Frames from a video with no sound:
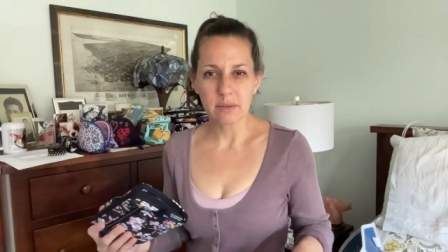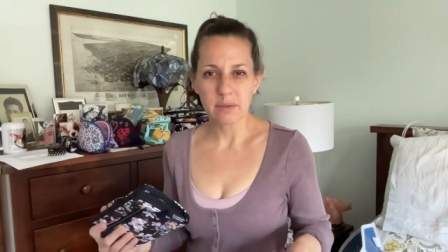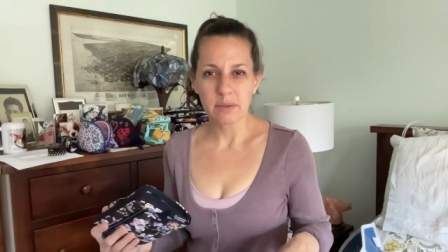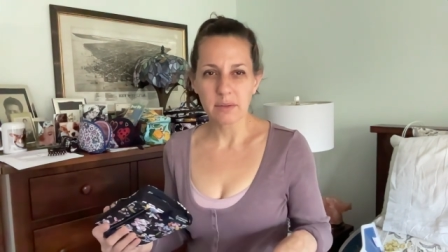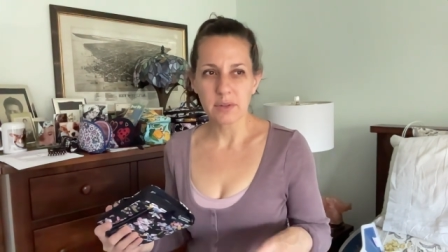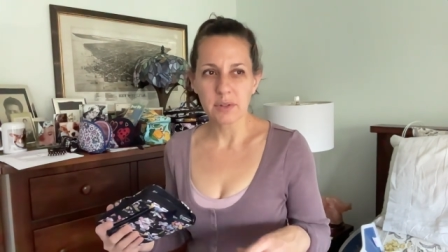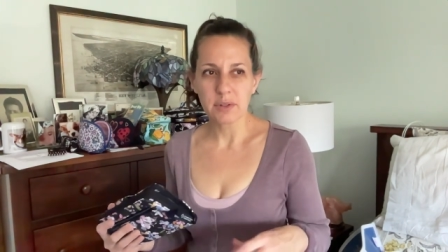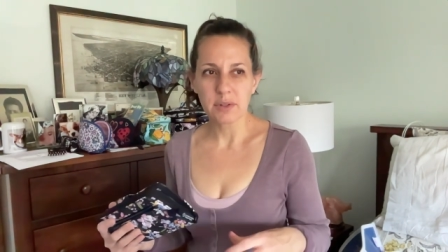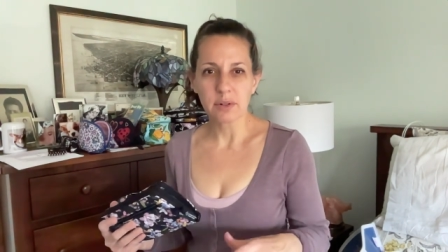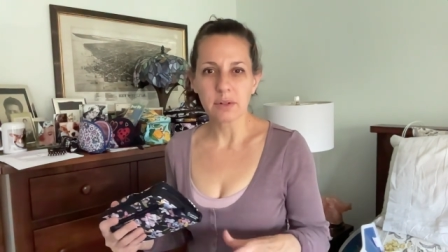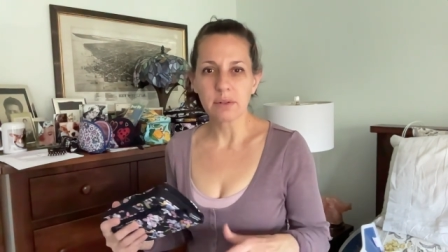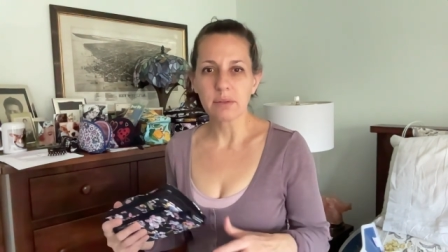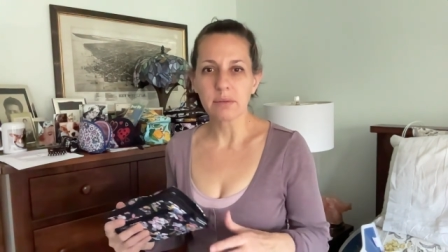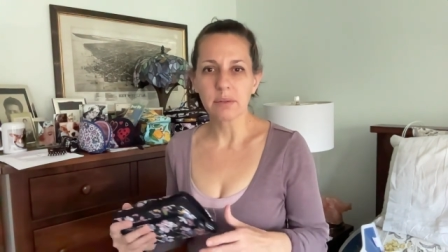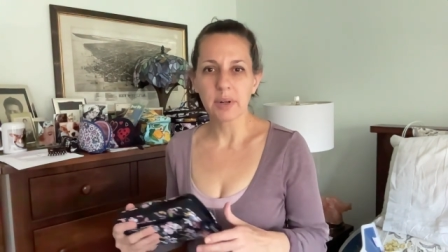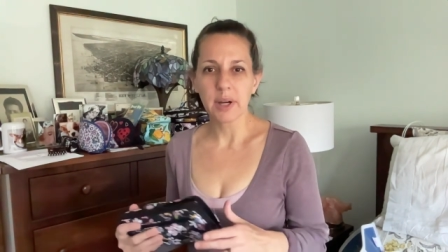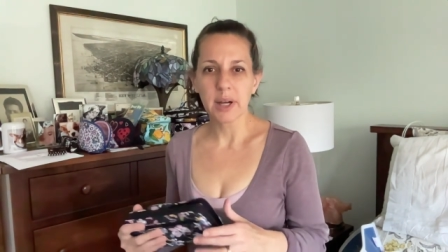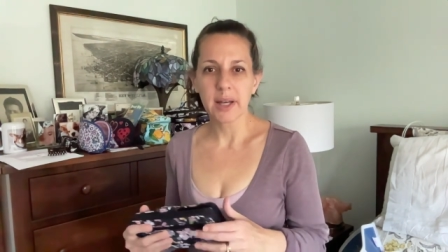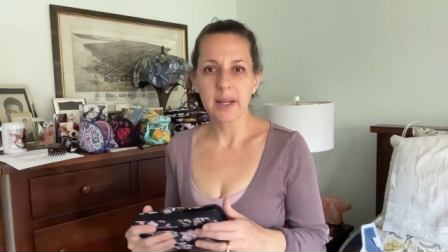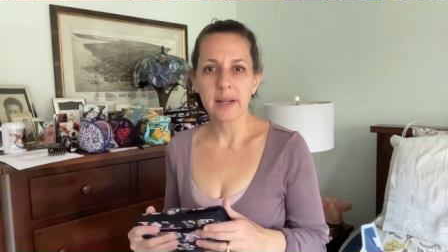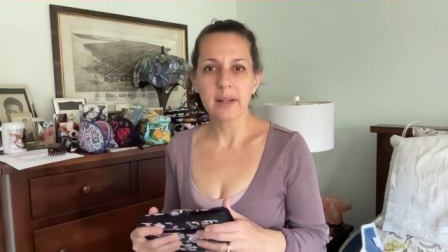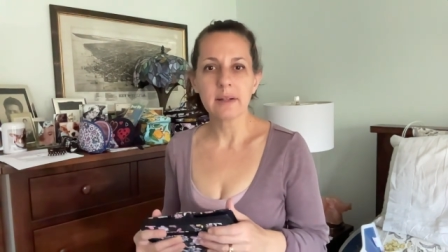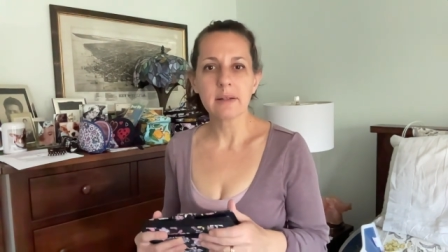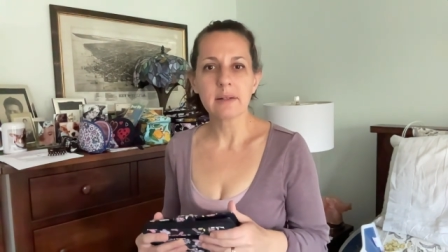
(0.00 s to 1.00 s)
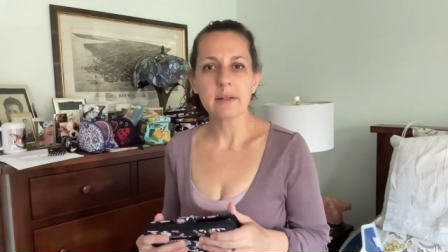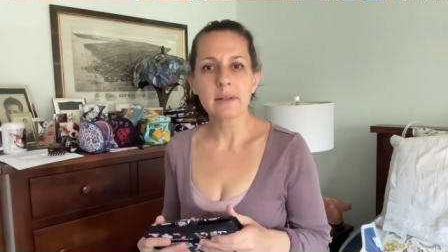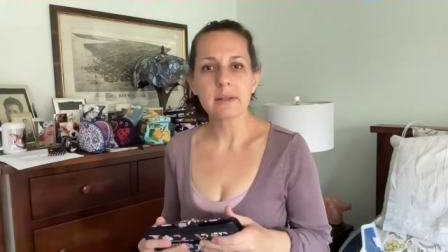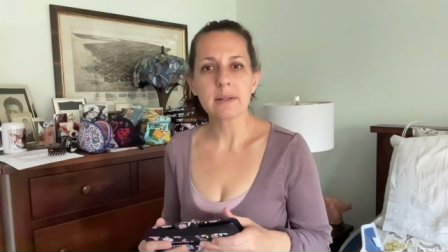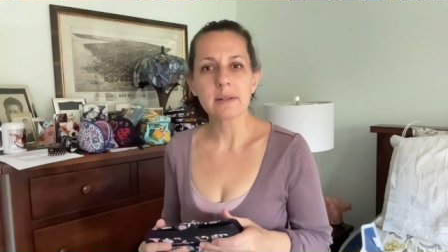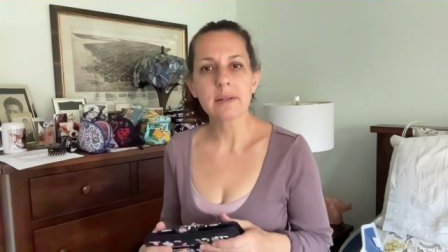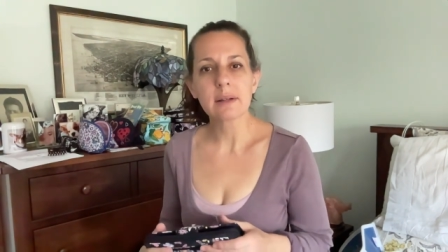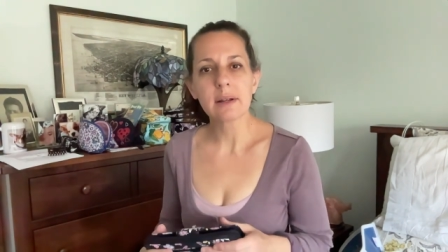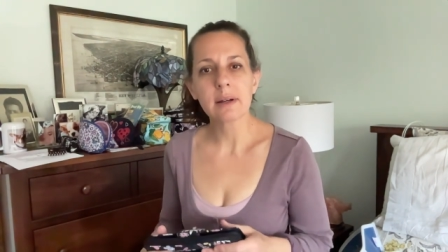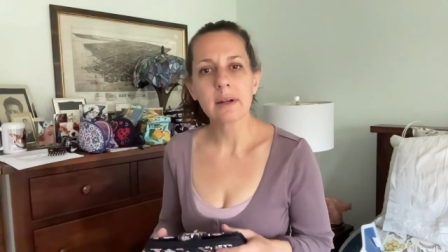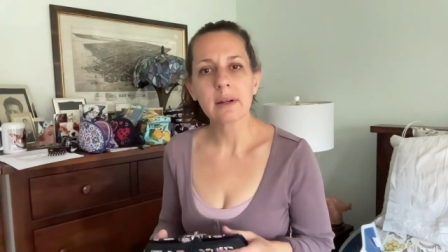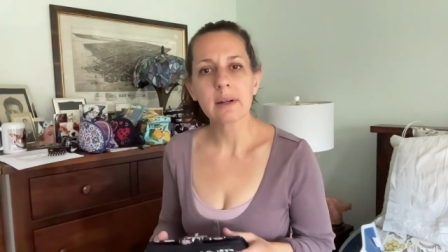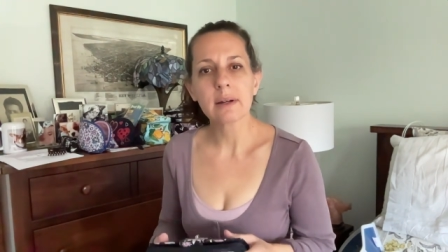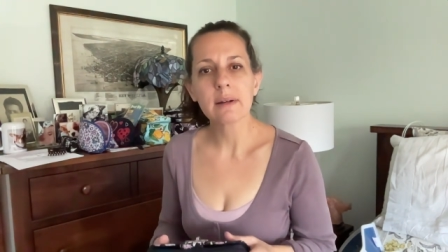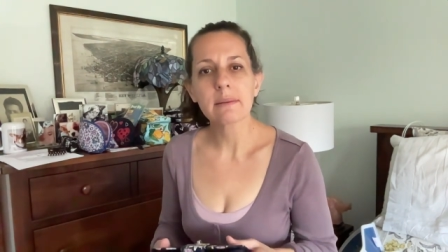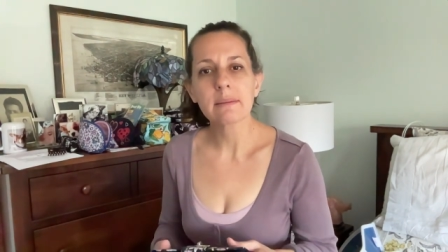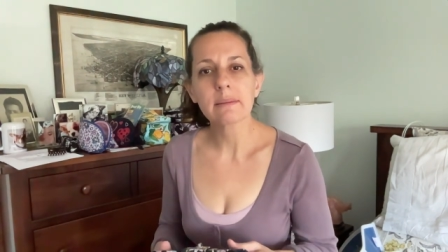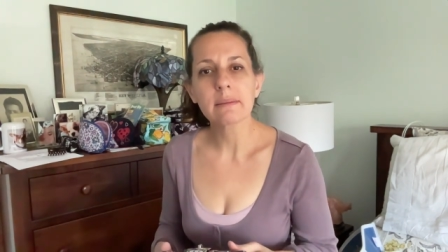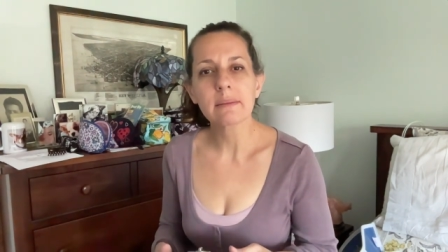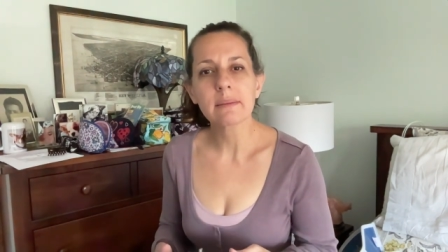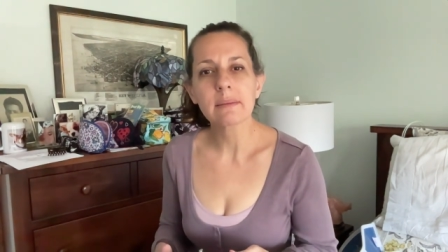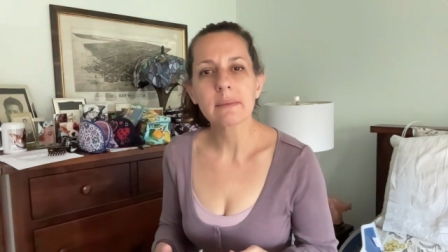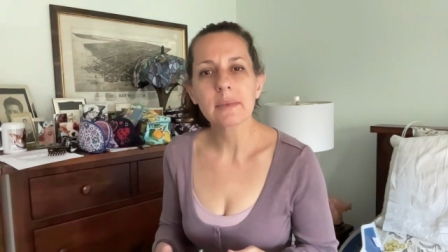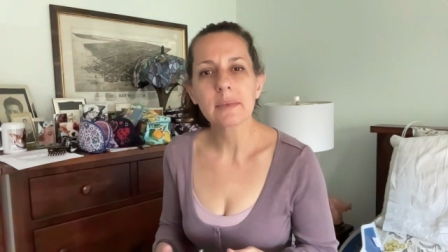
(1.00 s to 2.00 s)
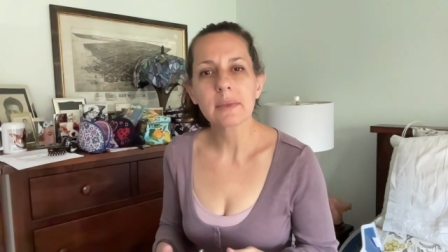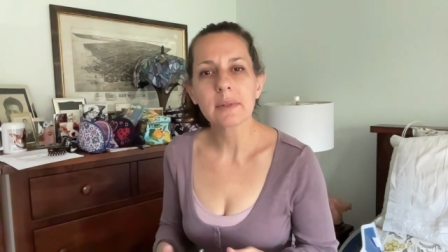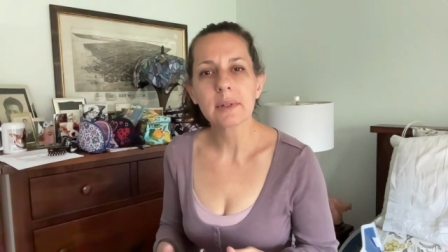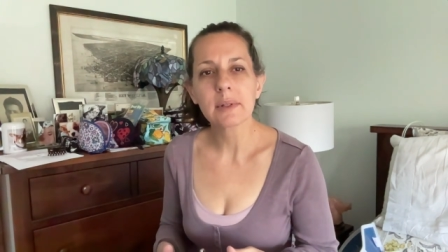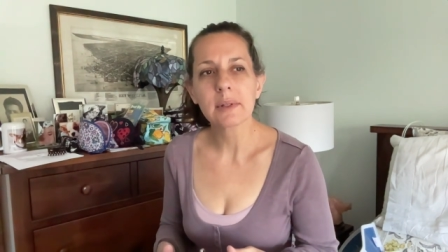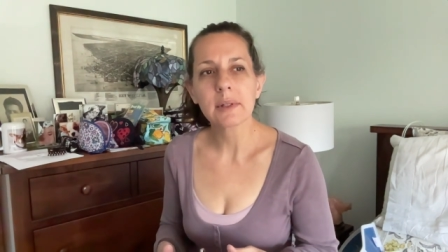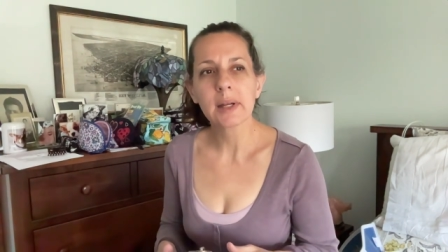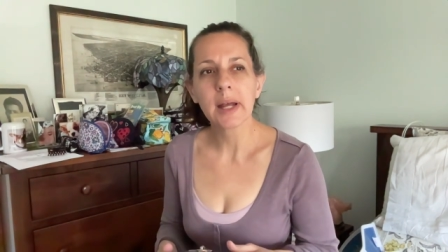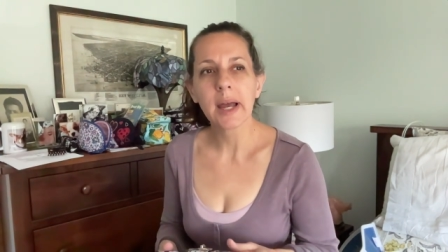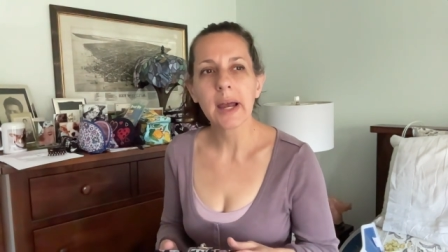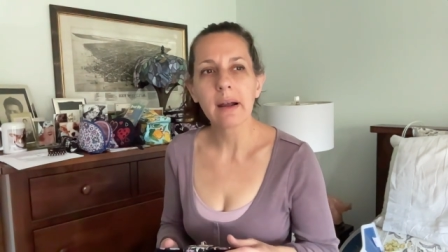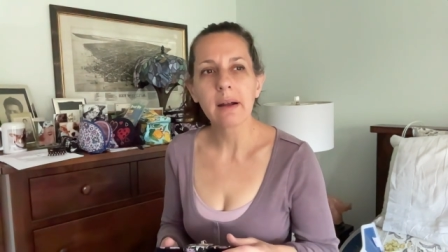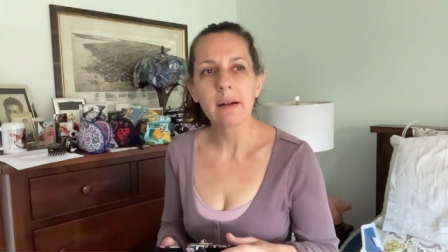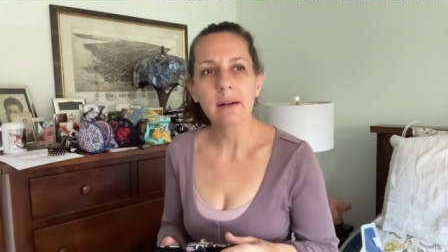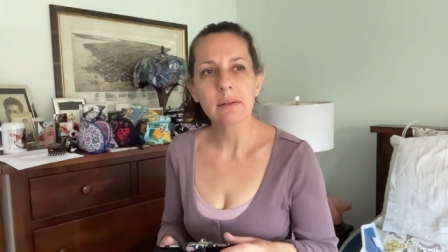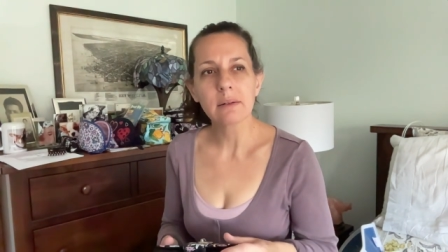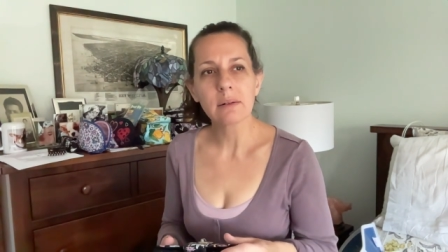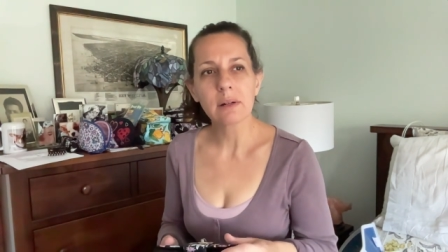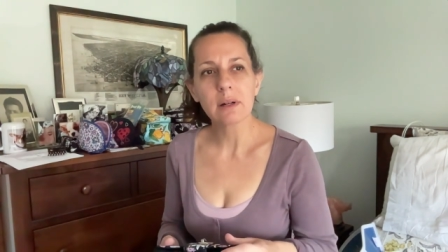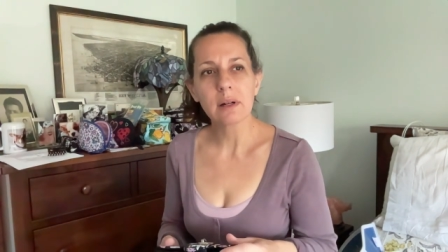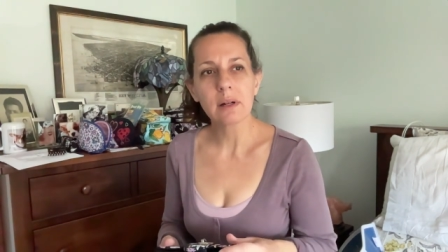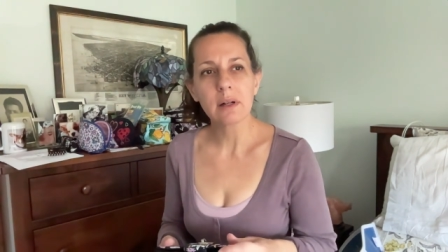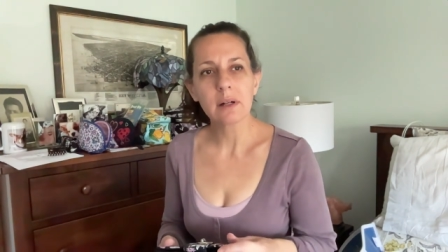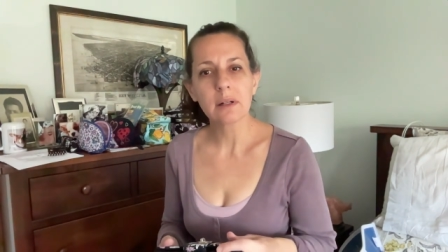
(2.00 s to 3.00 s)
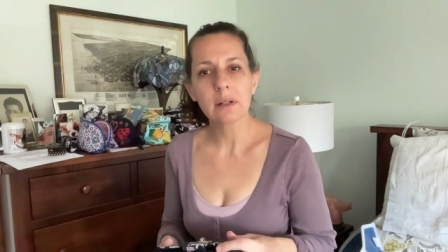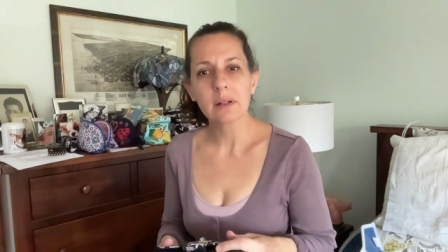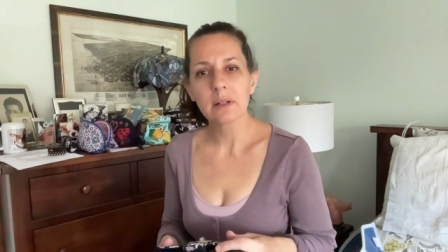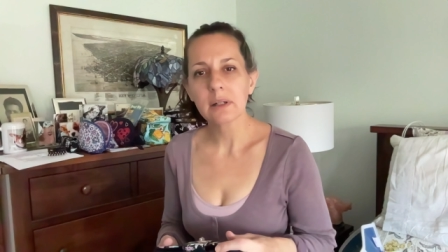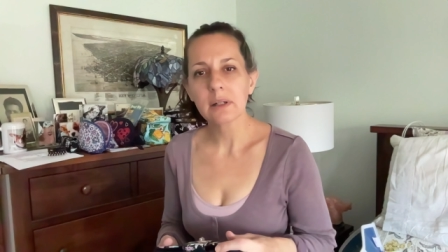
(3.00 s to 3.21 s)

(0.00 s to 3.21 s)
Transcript: certain ways um, narrower